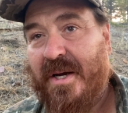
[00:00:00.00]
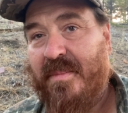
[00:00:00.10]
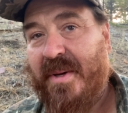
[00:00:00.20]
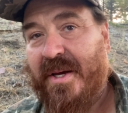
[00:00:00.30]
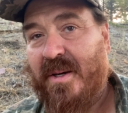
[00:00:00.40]

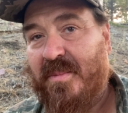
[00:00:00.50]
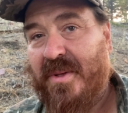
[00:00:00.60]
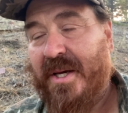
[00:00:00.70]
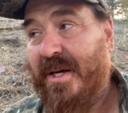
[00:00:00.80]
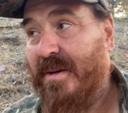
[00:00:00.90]
making a
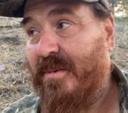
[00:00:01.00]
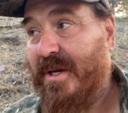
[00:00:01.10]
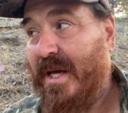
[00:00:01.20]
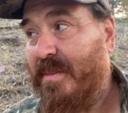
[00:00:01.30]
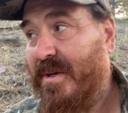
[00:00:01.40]
play. We
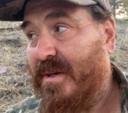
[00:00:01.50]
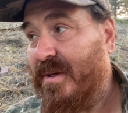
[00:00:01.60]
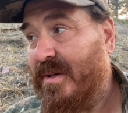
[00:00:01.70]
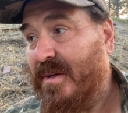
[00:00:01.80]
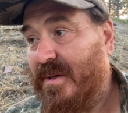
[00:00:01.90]
came in
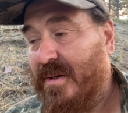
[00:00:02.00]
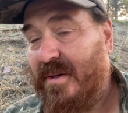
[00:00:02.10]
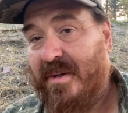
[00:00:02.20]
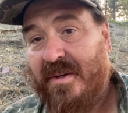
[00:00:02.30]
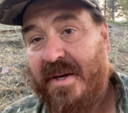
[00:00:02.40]

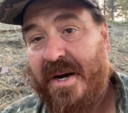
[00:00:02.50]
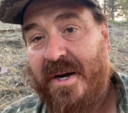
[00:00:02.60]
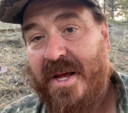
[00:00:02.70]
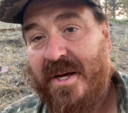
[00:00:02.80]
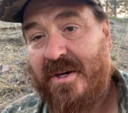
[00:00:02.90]
at an
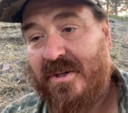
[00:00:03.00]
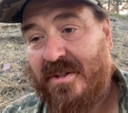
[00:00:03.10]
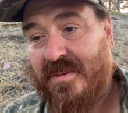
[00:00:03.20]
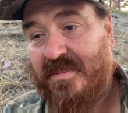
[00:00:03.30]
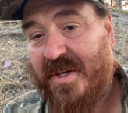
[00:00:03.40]

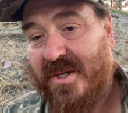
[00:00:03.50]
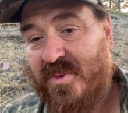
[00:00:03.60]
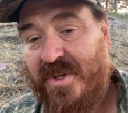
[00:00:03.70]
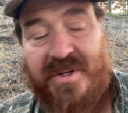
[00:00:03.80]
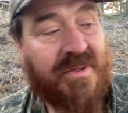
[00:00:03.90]
angle because
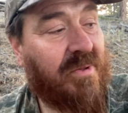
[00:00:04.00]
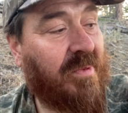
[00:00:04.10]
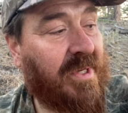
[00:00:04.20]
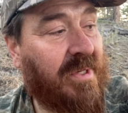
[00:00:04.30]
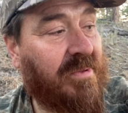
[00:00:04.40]
we knew the
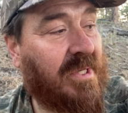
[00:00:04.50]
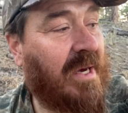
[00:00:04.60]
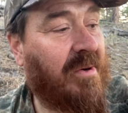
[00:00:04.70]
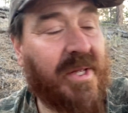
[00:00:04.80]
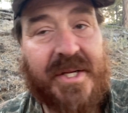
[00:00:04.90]
wind was
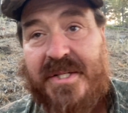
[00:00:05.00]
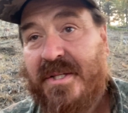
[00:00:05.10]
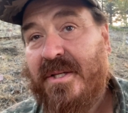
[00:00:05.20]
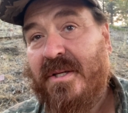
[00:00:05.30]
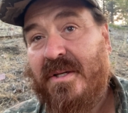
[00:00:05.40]
how it is,
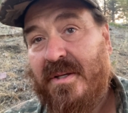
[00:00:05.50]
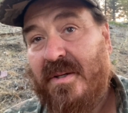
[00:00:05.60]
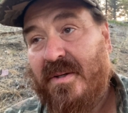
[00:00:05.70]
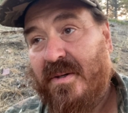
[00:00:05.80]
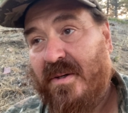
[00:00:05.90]

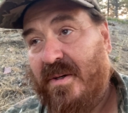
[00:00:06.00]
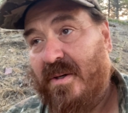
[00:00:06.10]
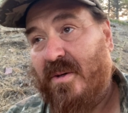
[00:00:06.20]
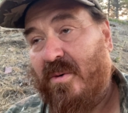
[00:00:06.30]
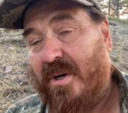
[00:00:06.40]

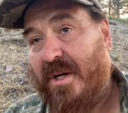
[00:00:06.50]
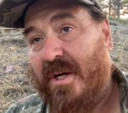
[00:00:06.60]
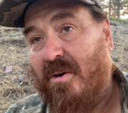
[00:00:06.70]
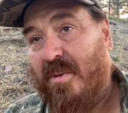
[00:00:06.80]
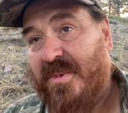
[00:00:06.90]
and we're gonna
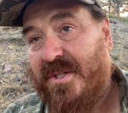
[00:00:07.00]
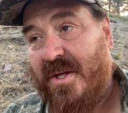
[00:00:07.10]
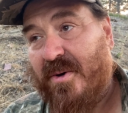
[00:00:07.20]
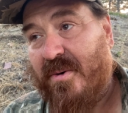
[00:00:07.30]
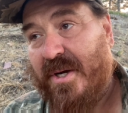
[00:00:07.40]
go up this
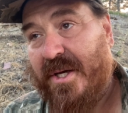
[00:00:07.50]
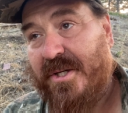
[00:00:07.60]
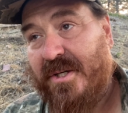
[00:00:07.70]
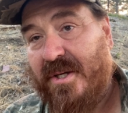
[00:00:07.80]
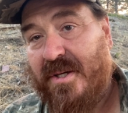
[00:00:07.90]
other
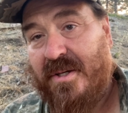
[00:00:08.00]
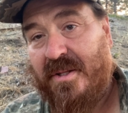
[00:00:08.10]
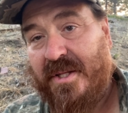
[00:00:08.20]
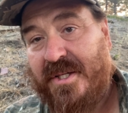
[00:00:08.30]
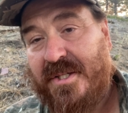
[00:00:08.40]
ridge and
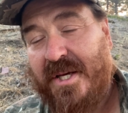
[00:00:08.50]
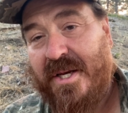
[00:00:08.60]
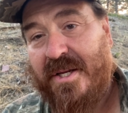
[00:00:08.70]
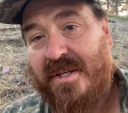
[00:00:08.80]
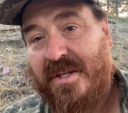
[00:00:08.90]
at least get it,